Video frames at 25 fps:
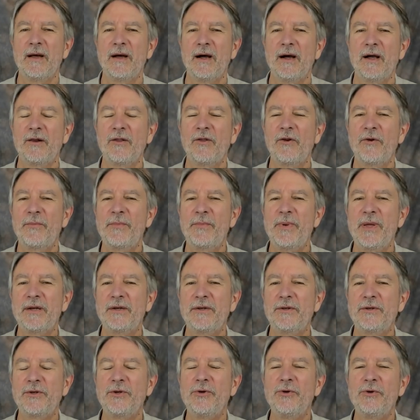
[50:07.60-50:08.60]
a little
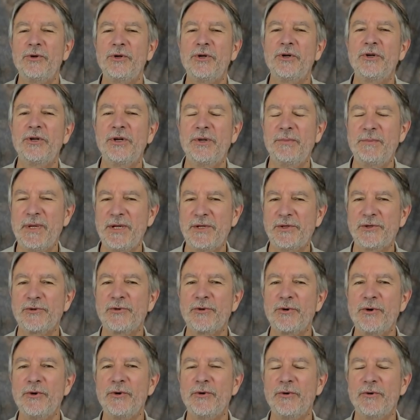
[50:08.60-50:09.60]
bit too good to be
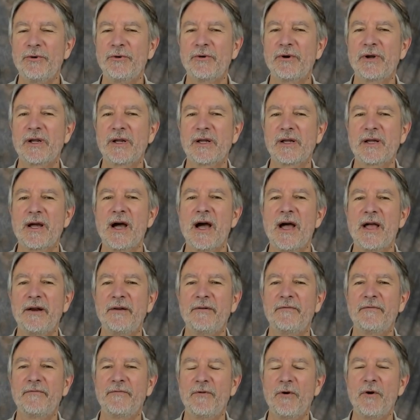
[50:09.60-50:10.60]
true kind
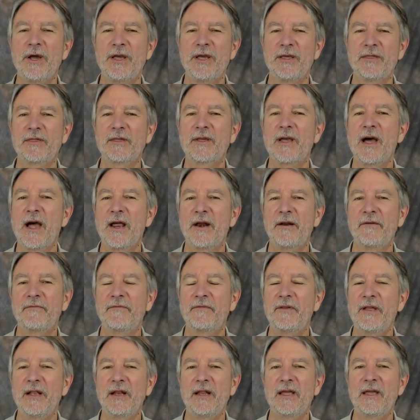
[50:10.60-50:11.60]
of voice, kind of
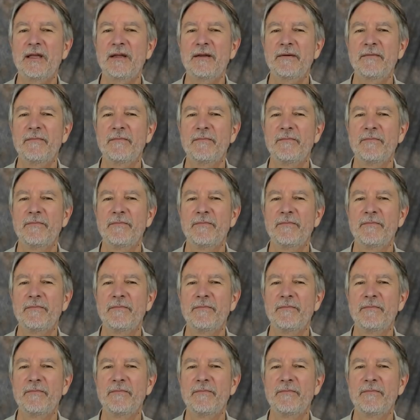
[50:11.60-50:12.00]
feeling.